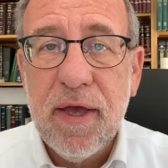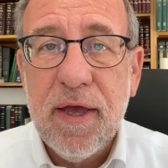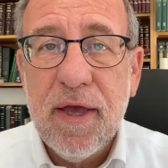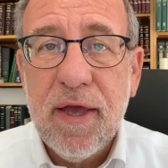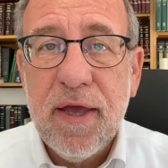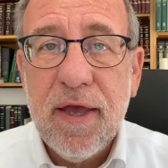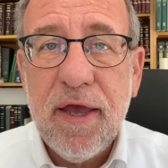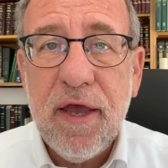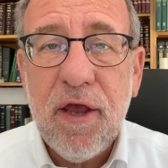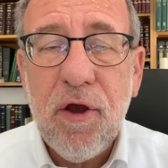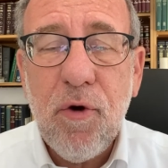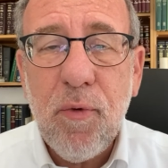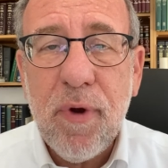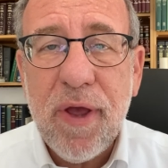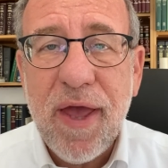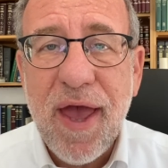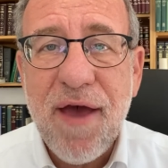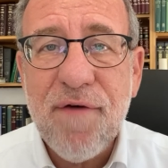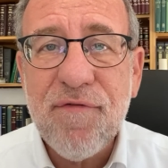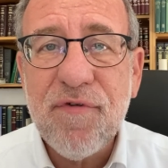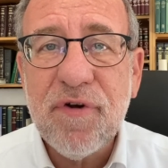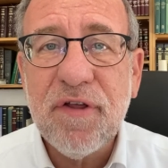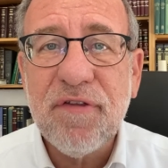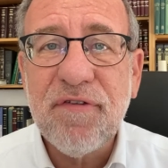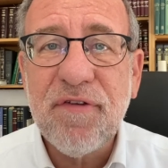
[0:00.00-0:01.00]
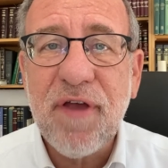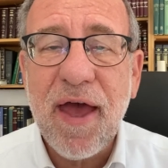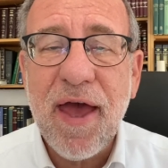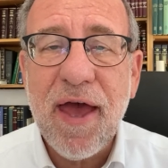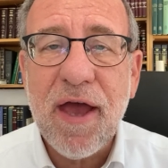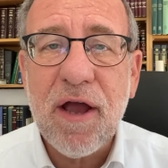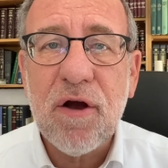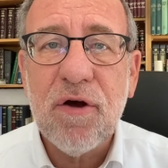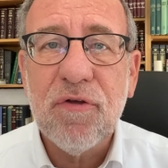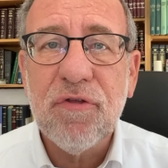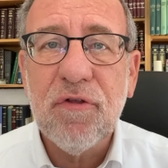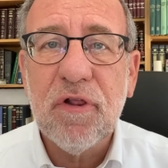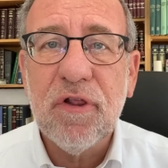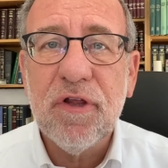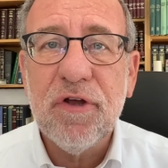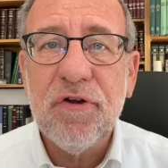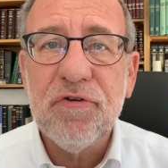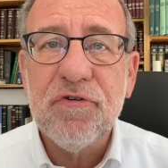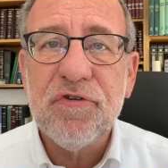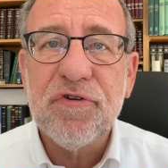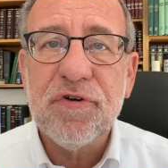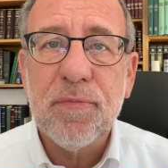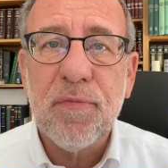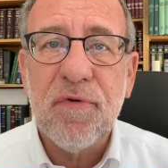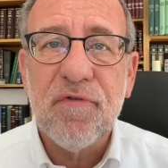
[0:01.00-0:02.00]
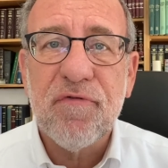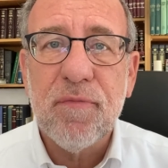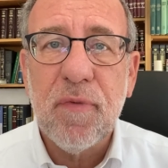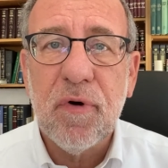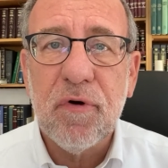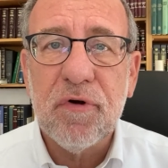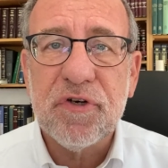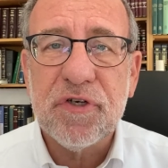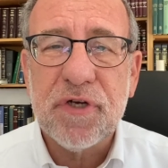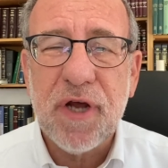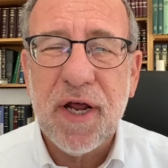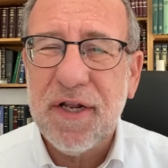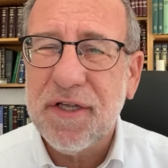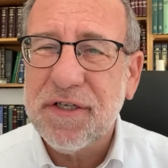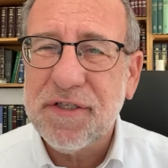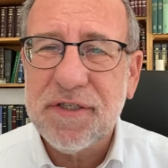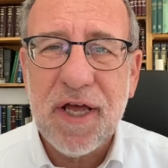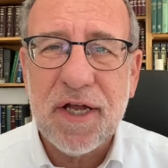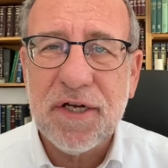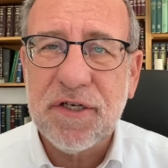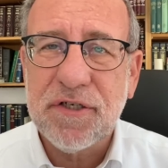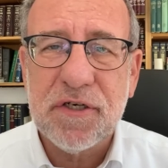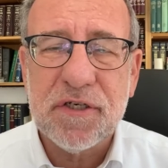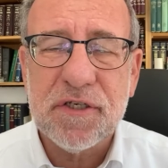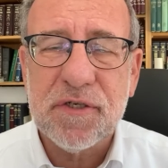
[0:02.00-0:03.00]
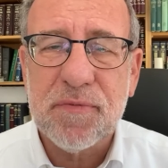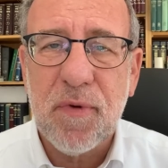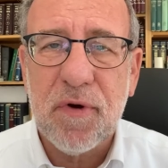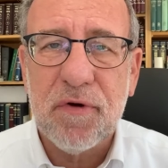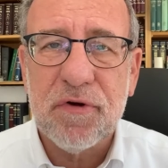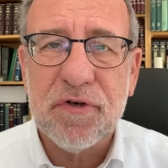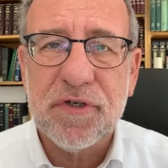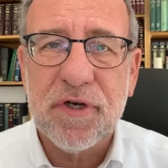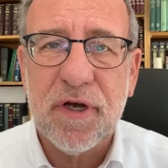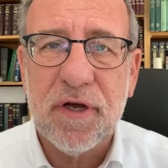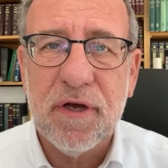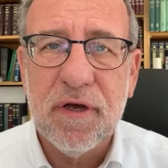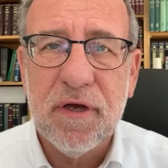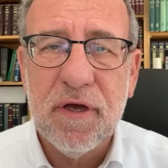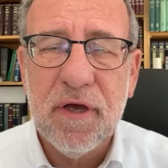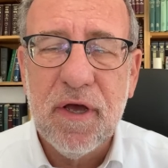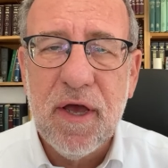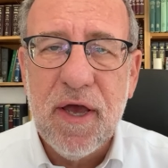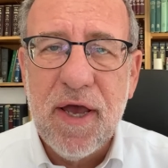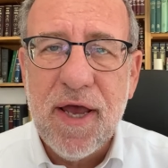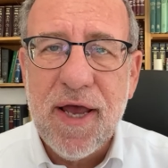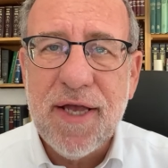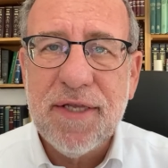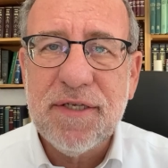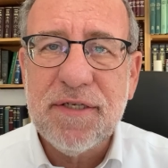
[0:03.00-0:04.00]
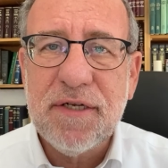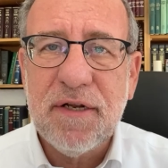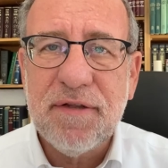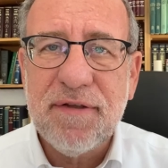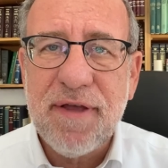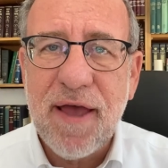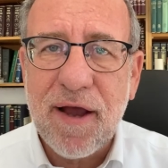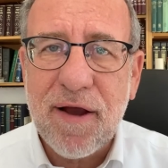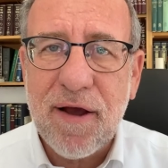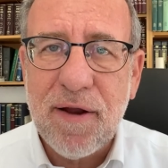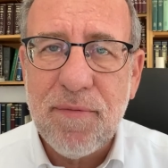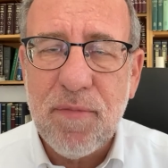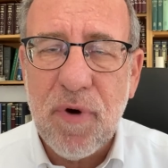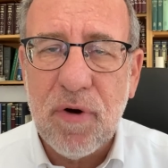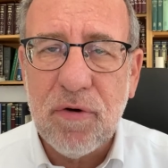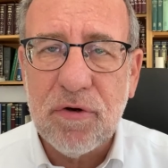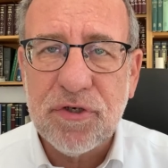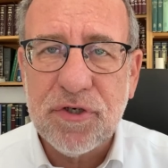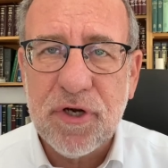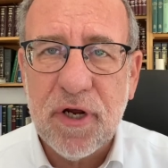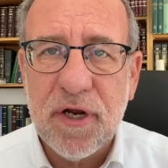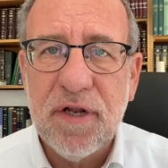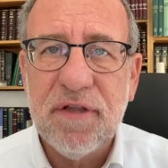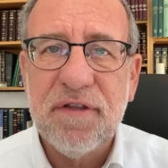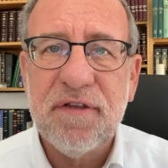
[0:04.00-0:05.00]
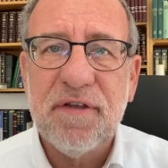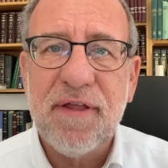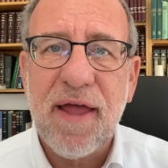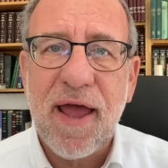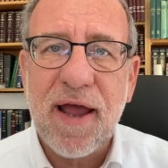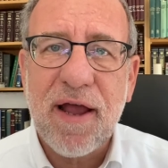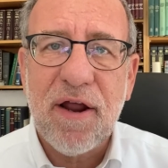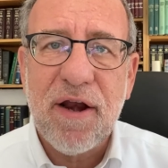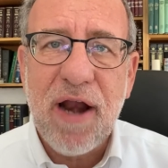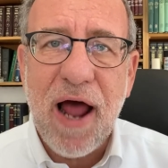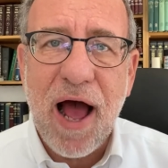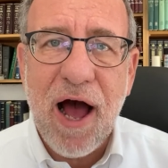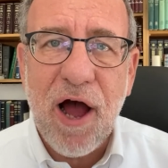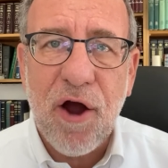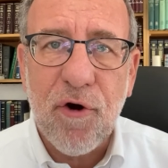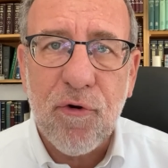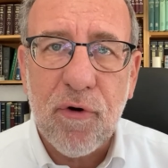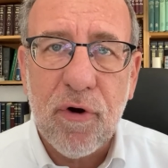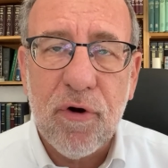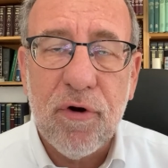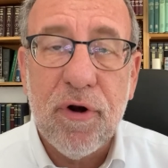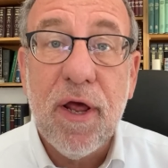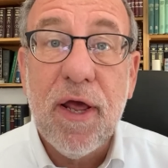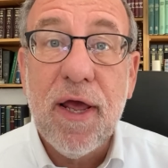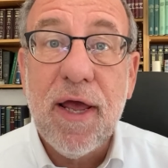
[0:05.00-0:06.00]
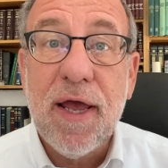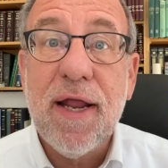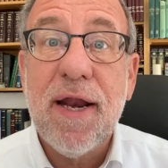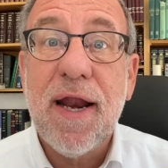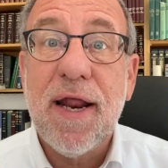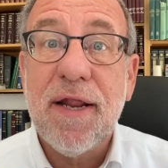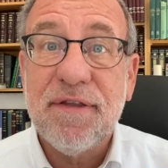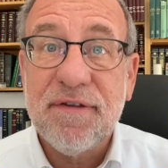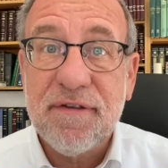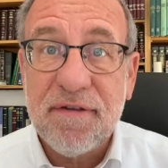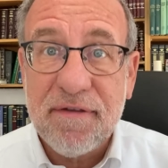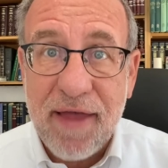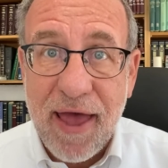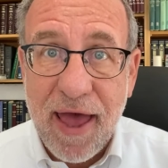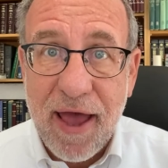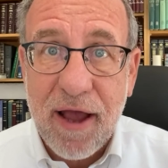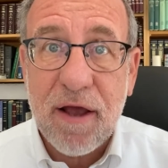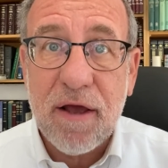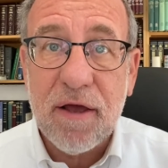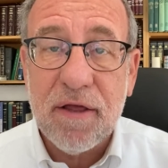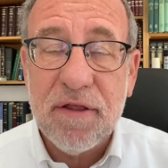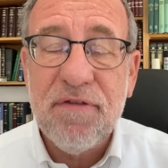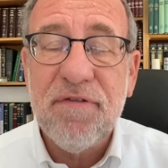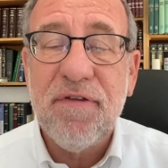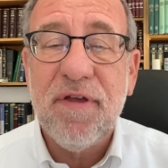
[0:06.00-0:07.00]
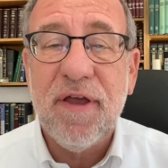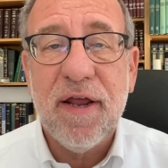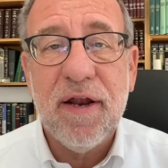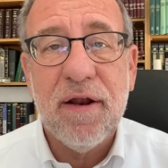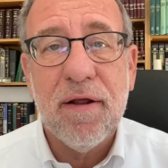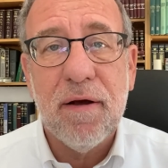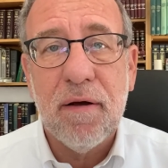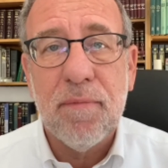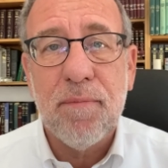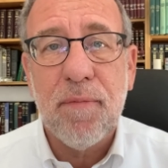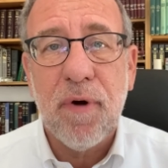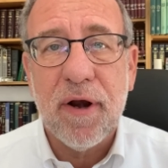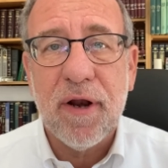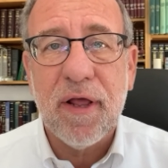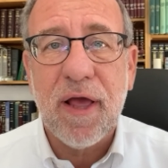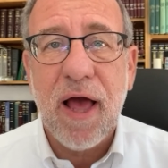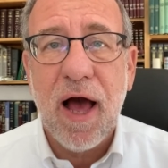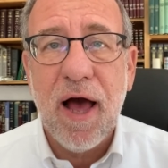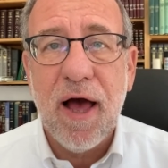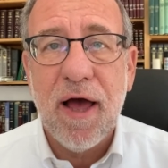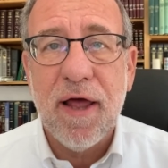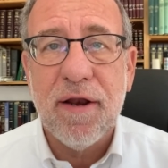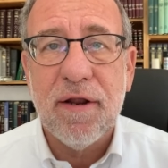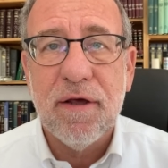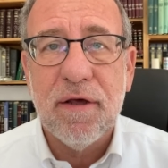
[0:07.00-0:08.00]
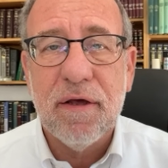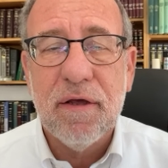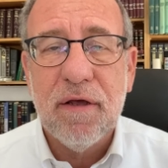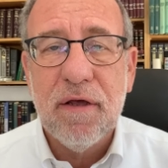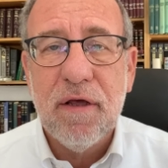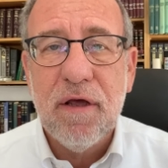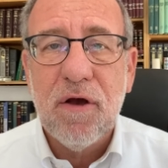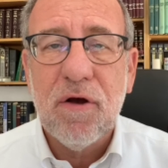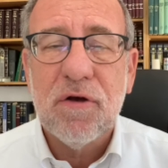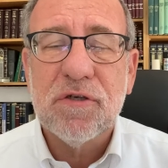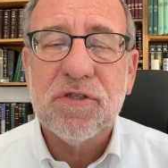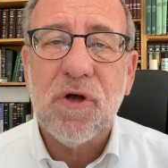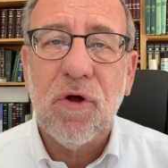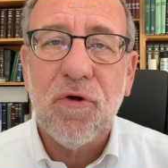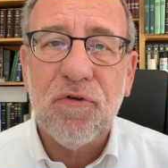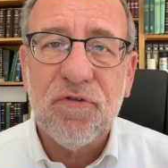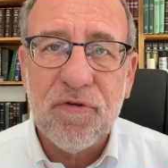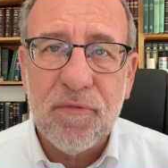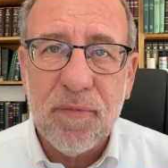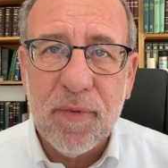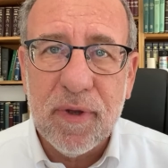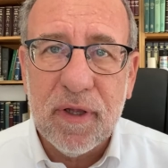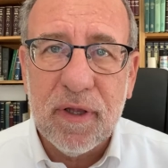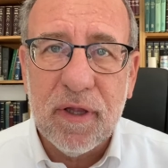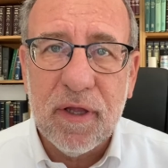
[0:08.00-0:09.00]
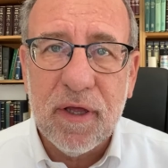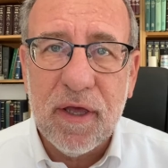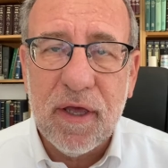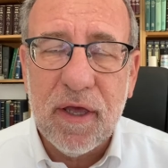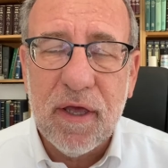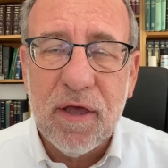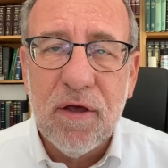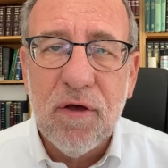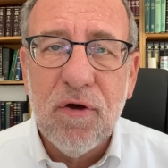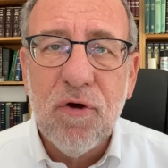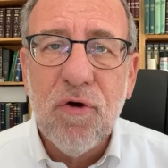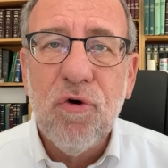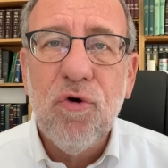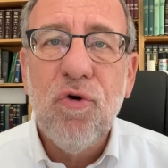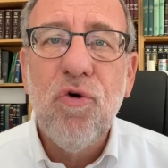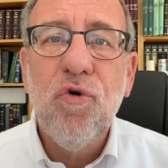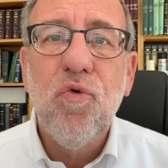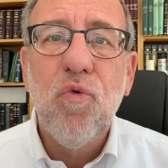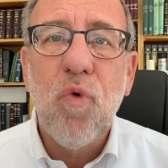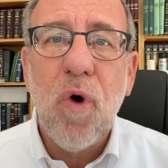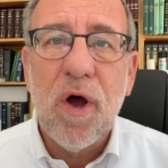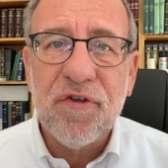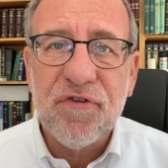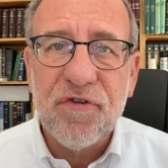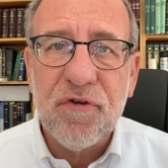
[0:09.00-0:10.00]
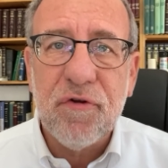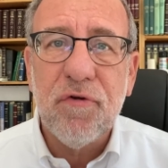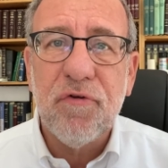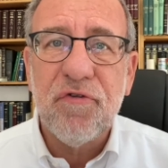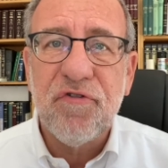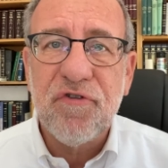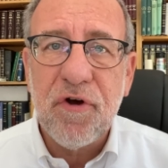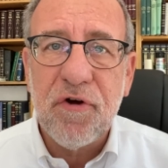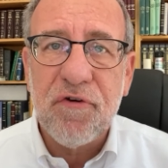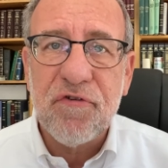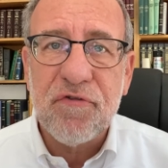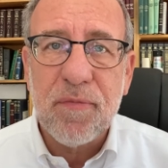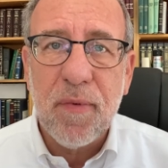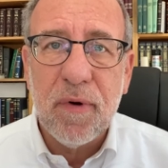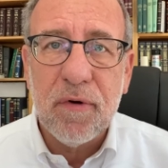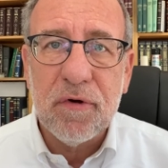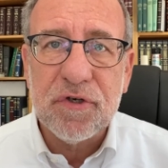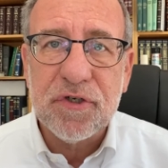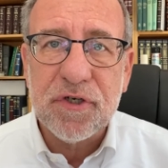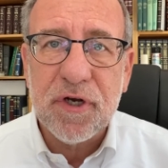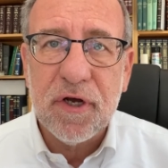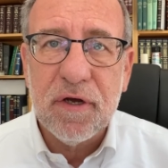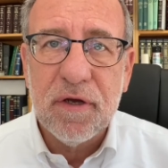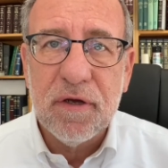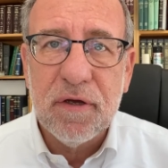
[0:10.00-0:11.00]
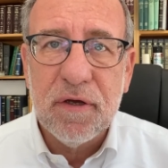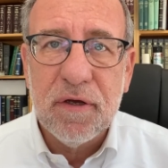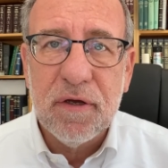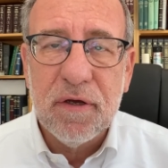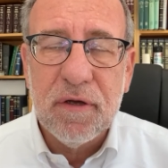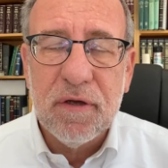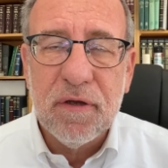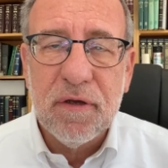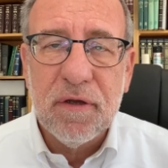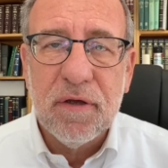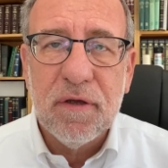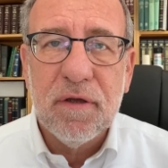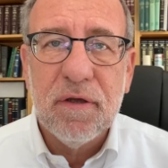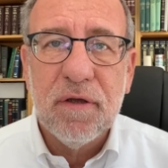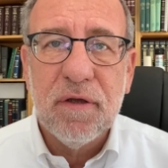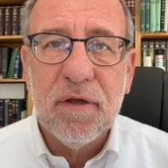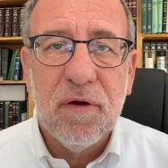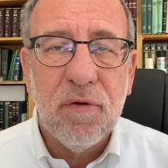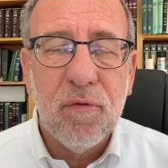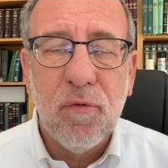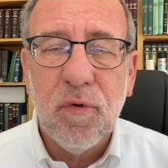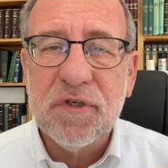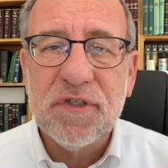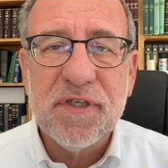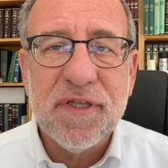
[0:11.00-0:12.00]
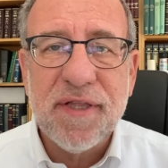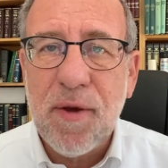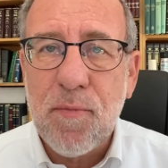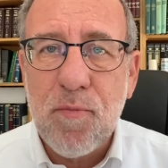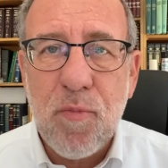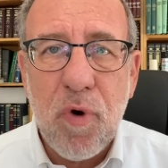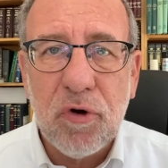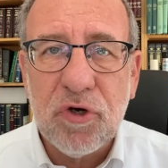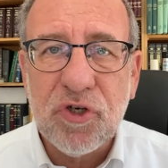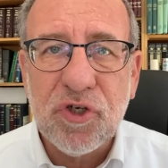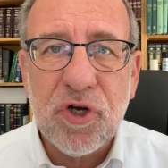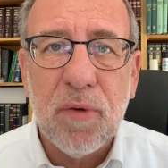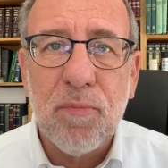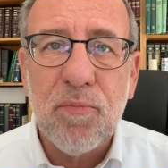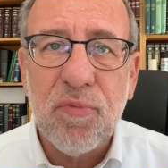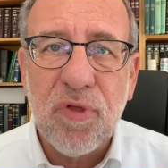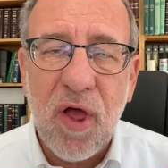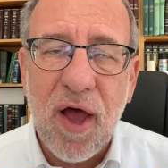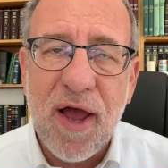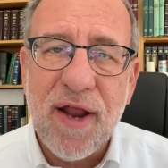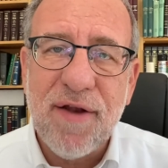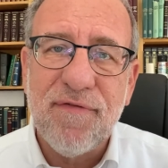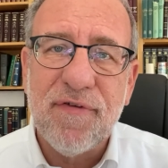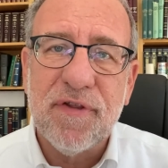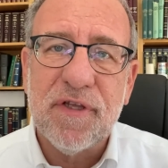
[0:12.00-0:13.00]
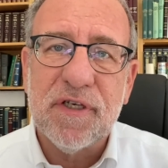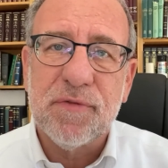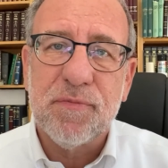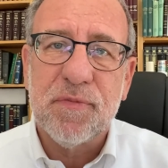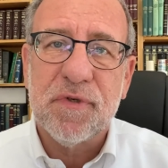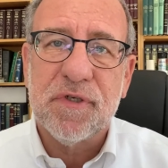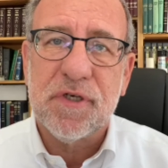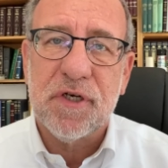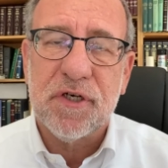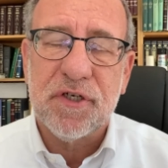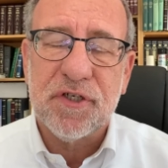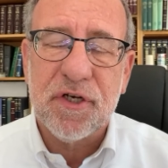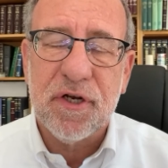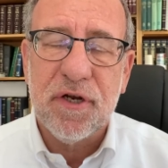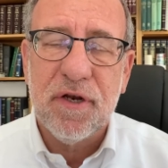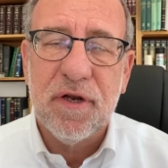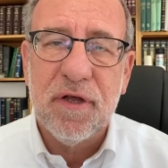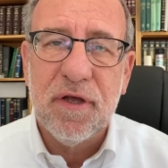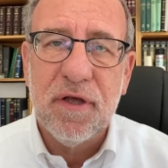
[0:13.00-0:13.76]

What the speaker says: Here we have an attack on the leadership of Moshe, and it's not just Moshe. It's an attack on Moshe, and it's an attack on Aaron, and it's an attack indeed upon God. Because ultimately, who was it who chose Moshe? It wasn't that Moshe applied for this position.